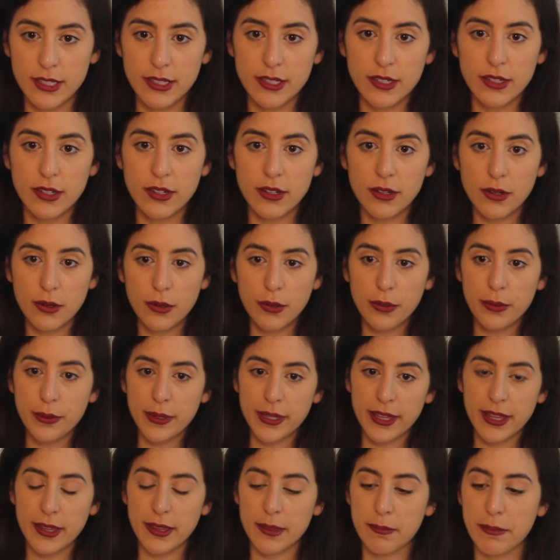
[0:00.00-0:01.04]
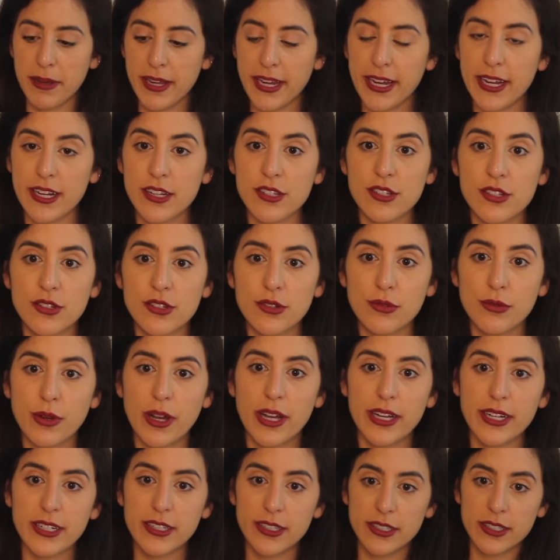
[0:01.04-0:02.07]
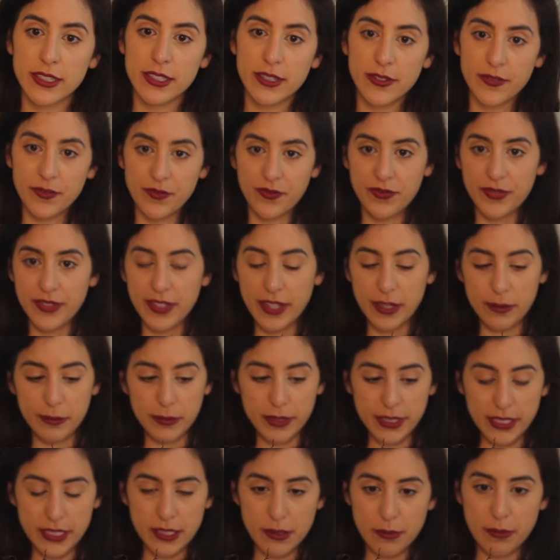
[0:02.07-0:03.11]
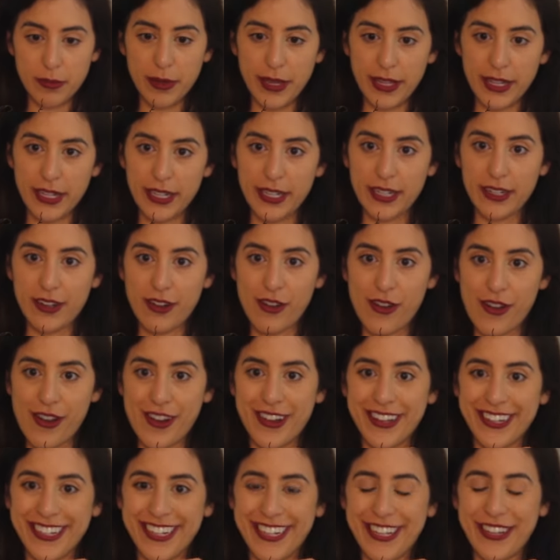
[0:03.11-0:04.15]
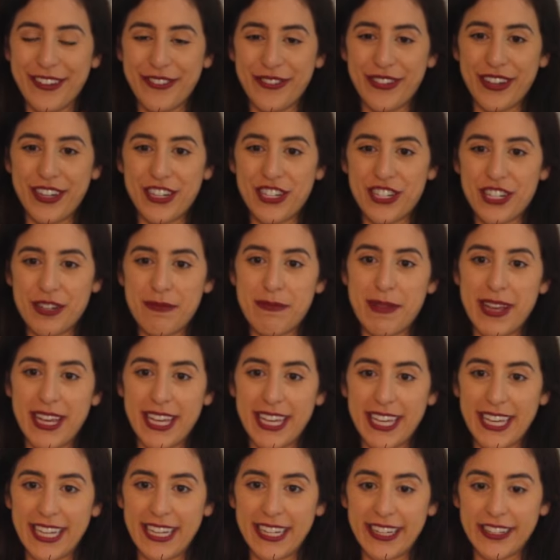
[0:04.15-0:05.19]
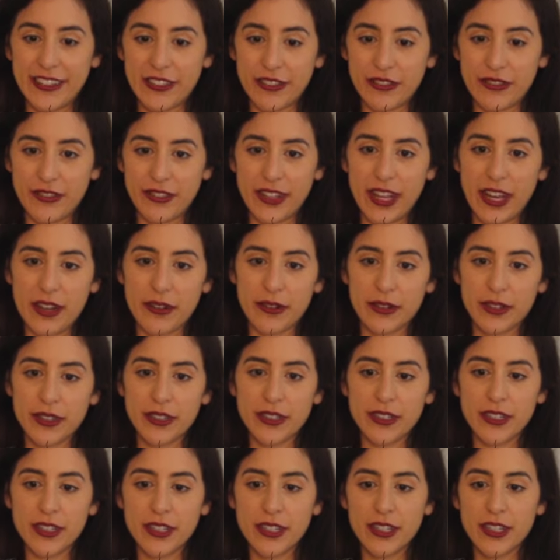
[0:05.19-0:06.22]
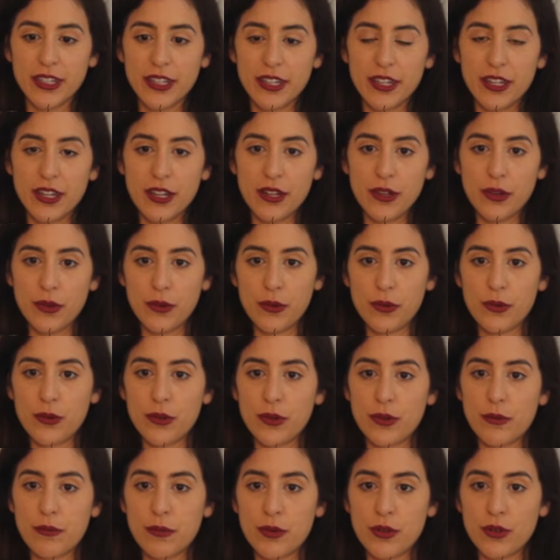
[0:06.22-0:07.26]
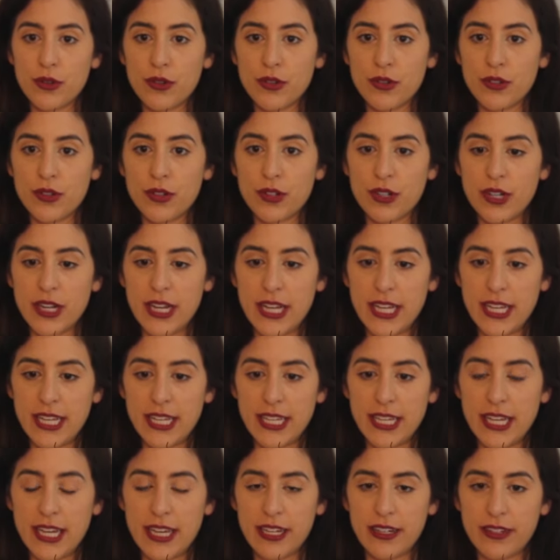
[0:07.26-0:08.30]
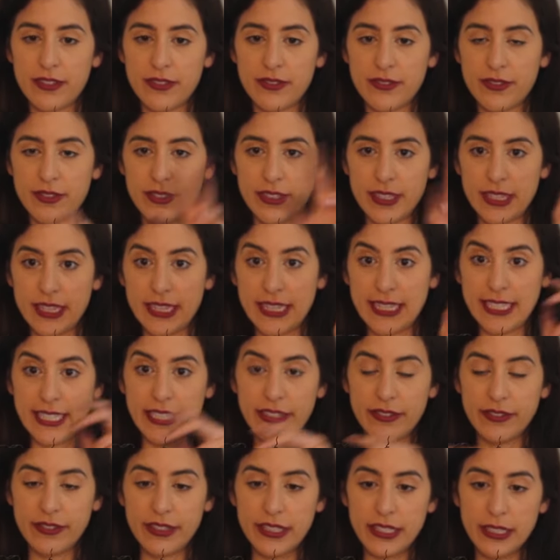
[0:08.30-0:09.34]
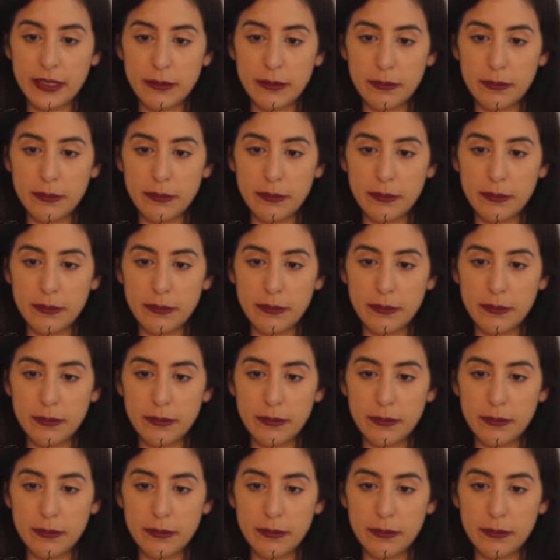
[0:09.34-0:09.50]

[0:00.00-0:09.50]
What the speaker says: So with my extra wire, I'm really debating on if I should make another flower or more kind of leafy